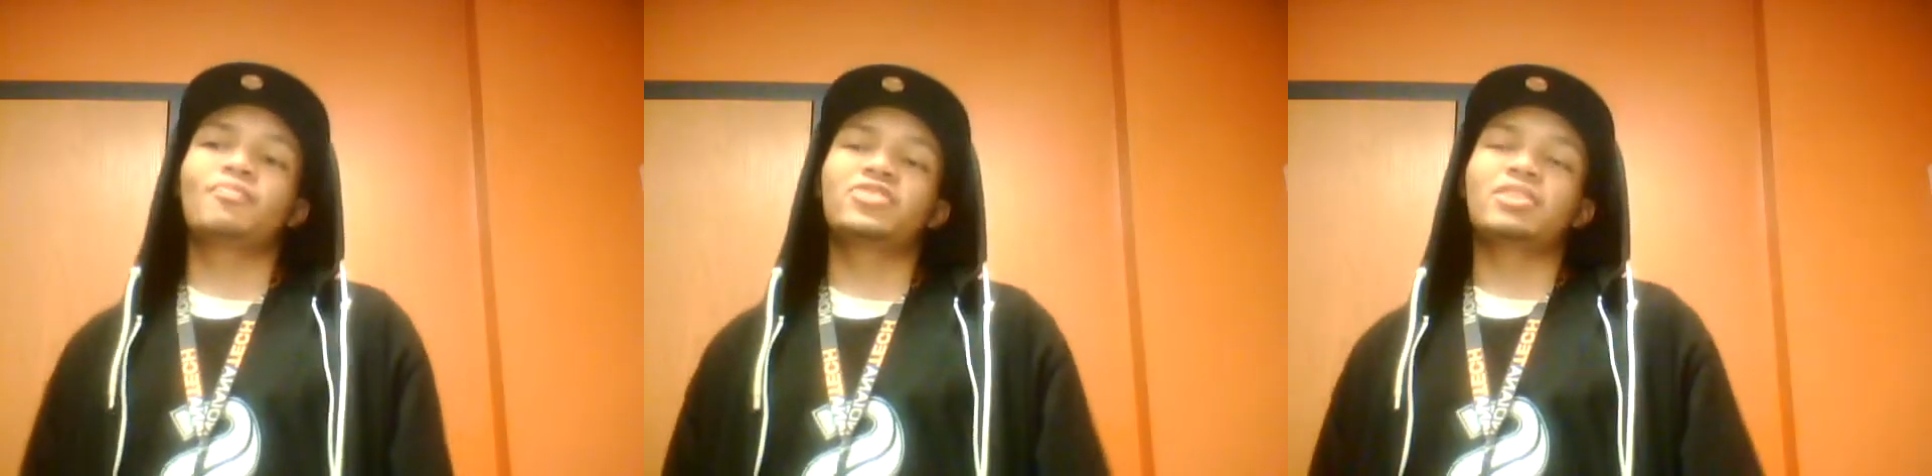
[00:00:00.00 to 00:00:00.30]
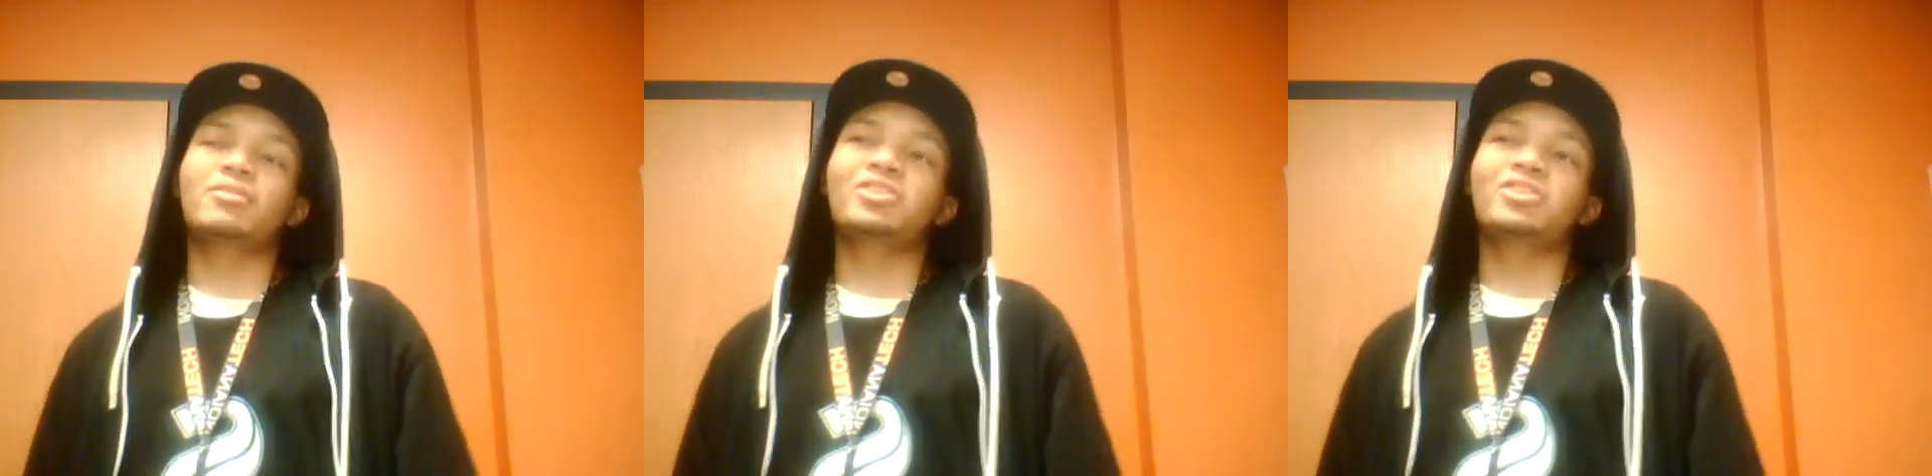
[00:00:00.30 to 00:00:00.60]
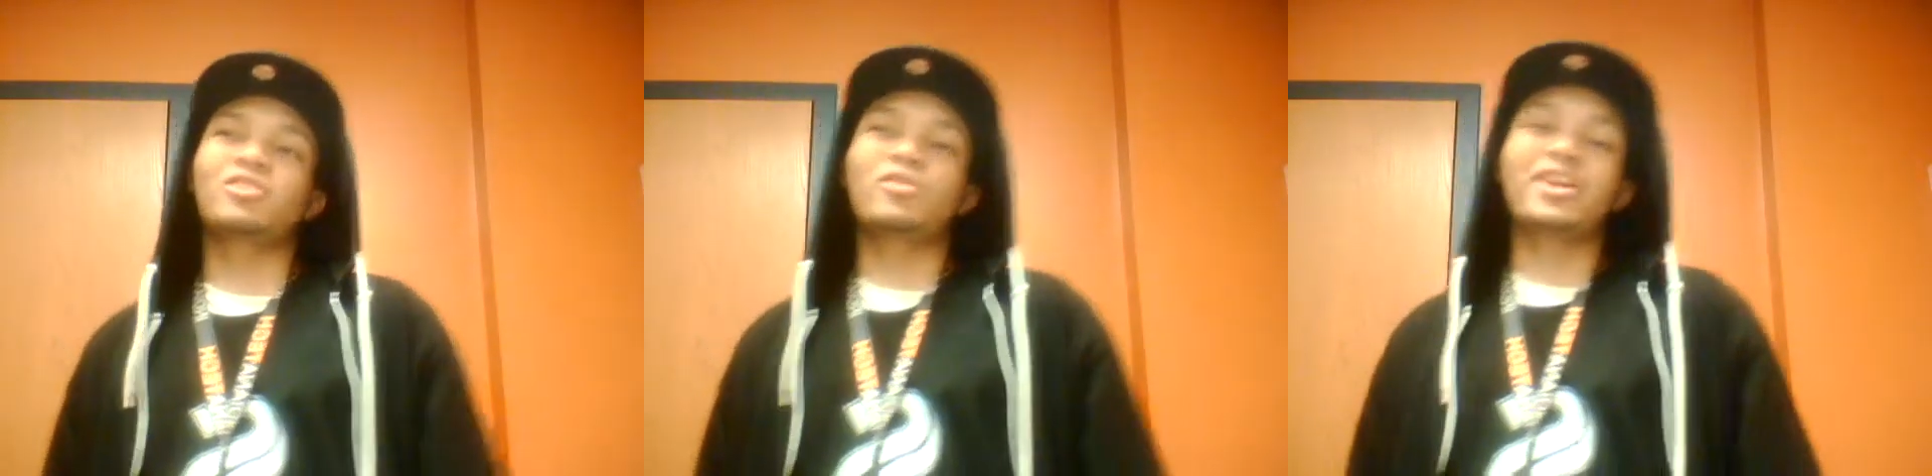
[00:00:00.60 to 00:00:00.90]
for some
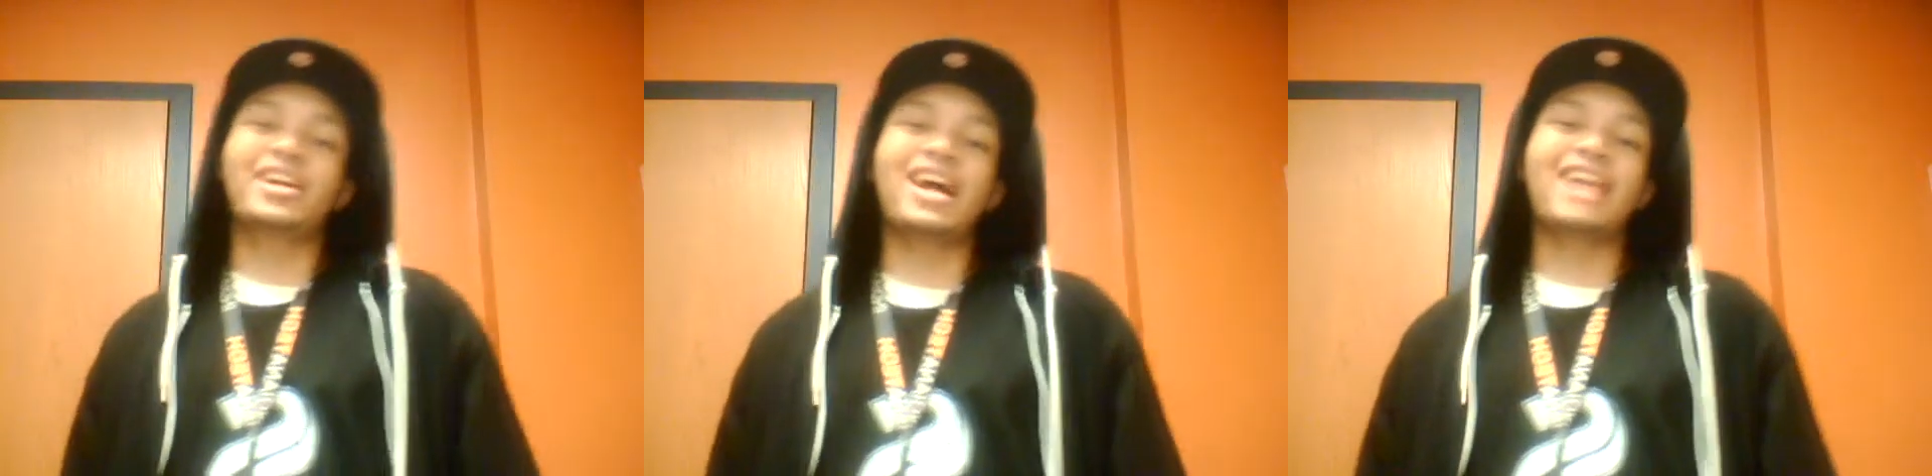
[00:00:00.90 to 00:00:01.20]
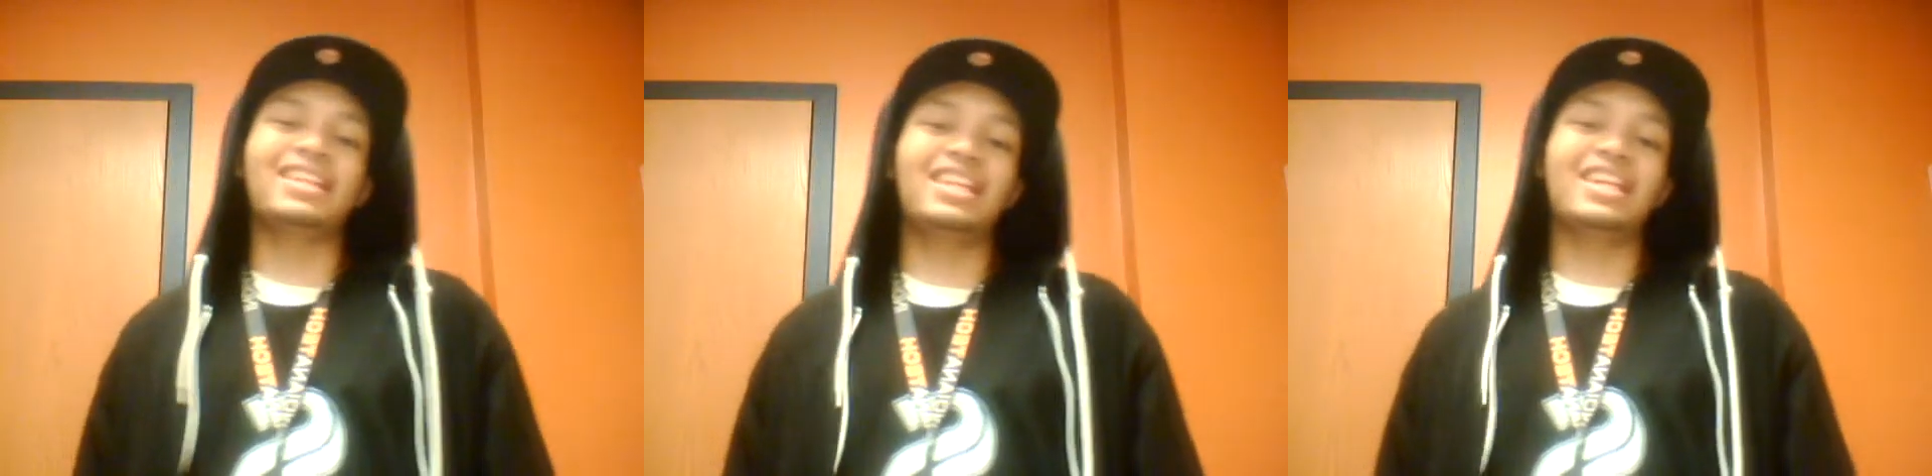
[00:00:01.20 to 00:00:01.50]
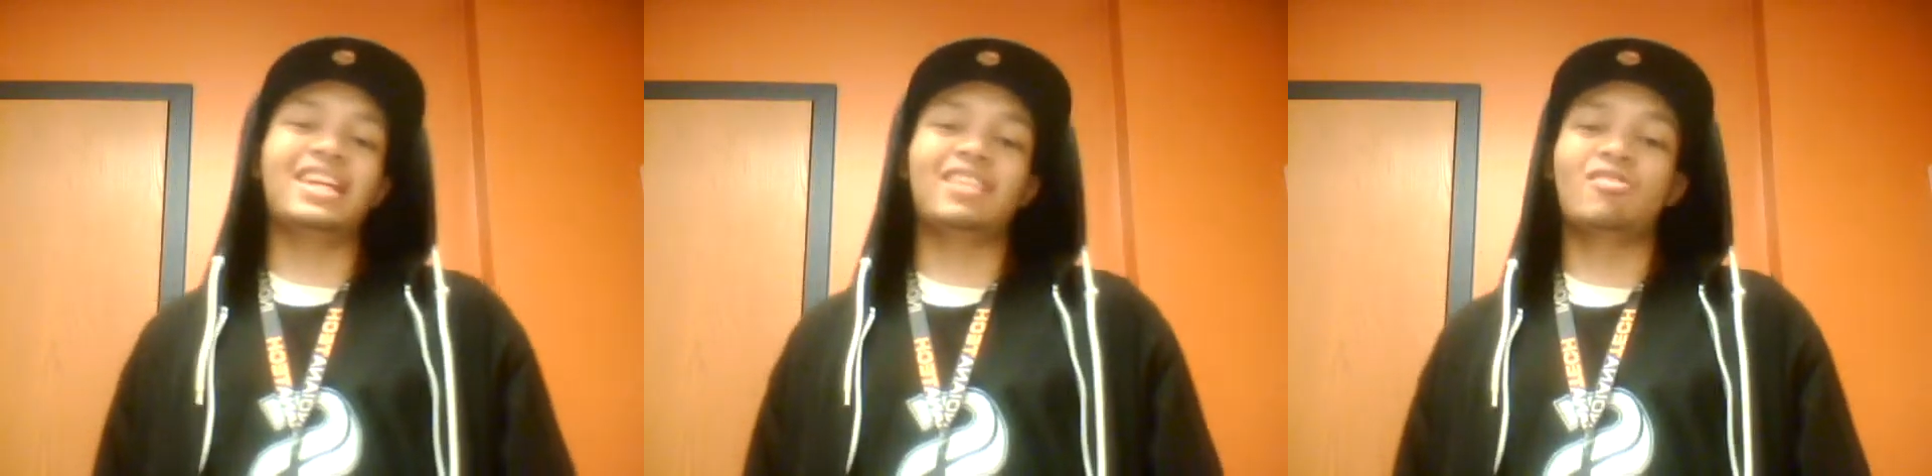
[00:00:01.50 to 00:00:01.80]
reason Great
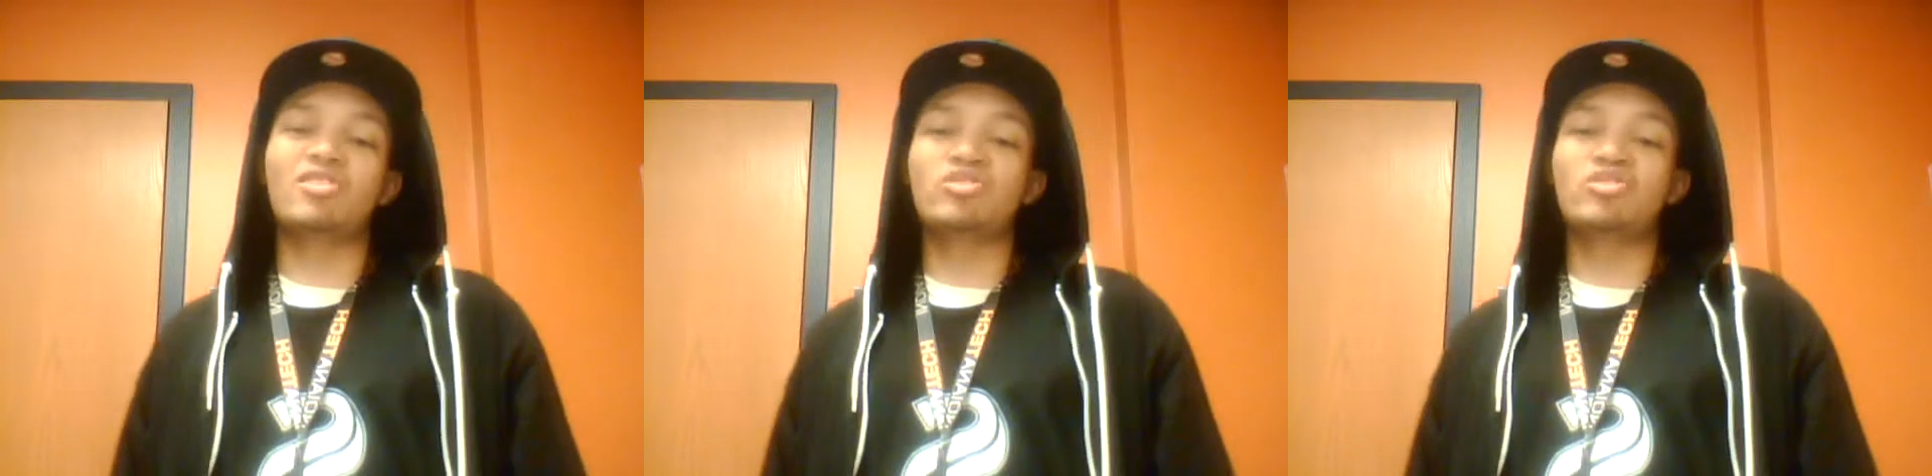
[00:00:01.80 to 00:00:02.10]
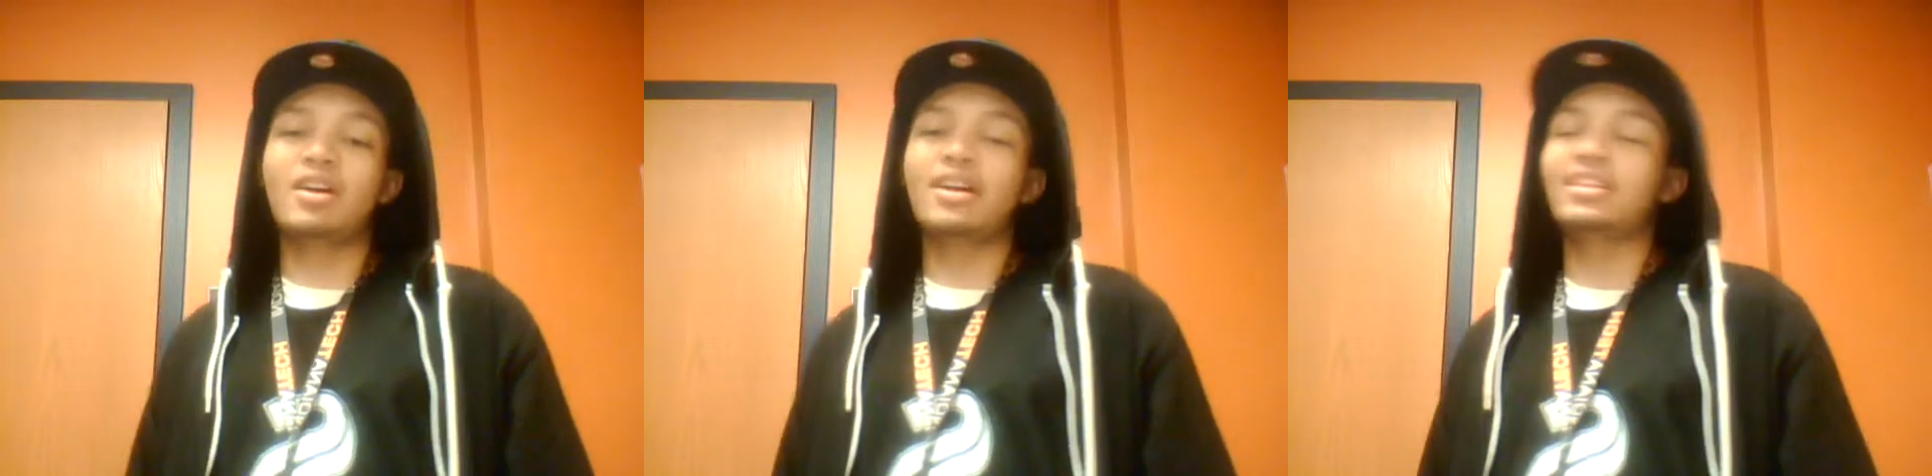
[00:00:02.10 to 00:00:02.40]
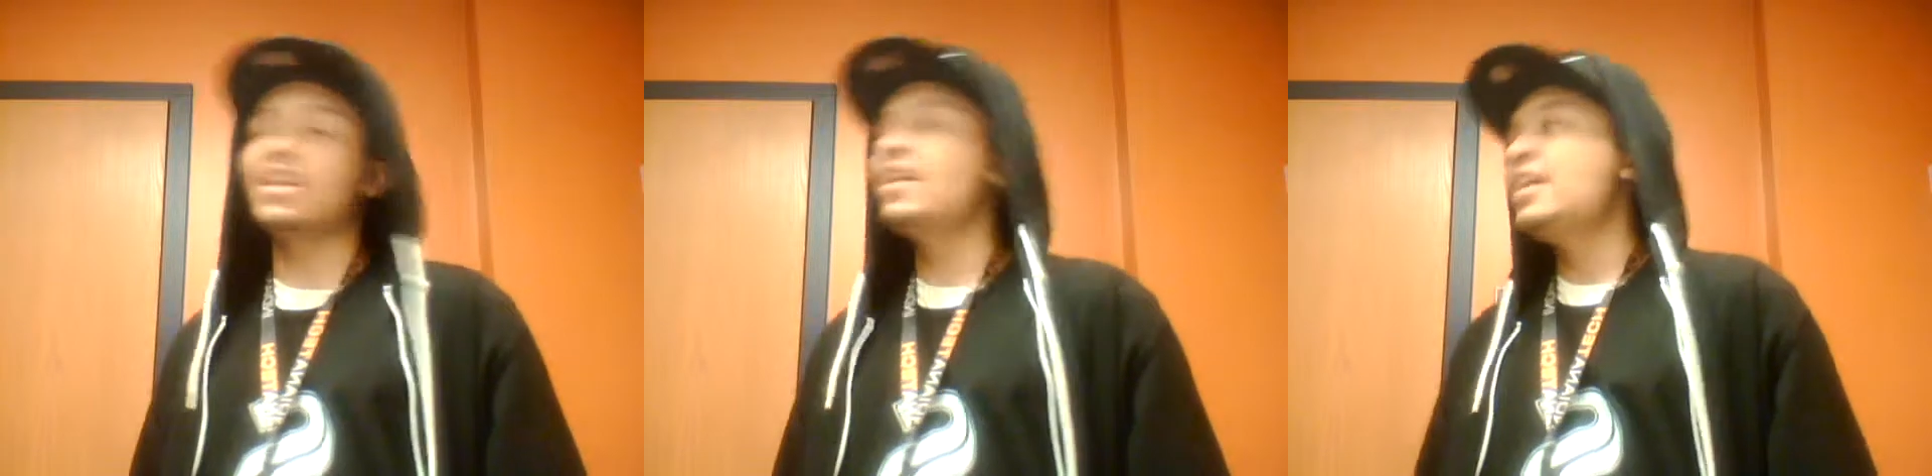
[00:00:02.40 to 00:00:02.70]
Khali and
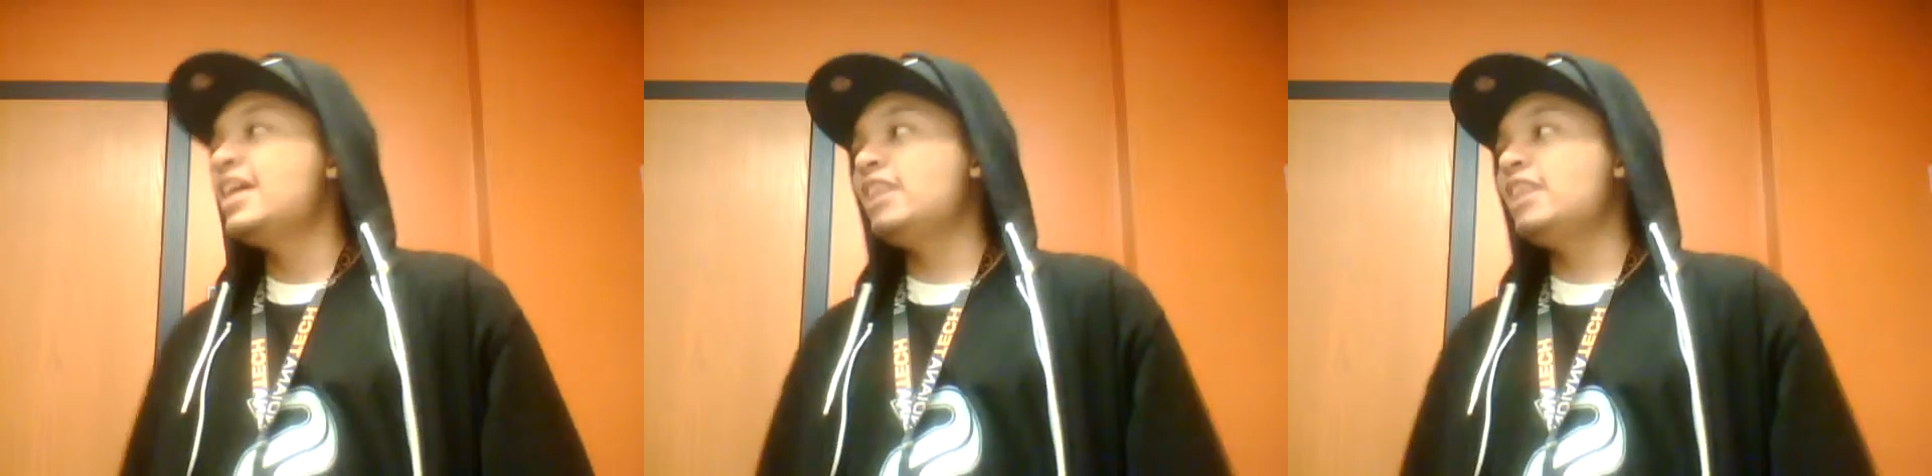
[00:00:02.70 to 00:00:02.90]
Hornswoggle that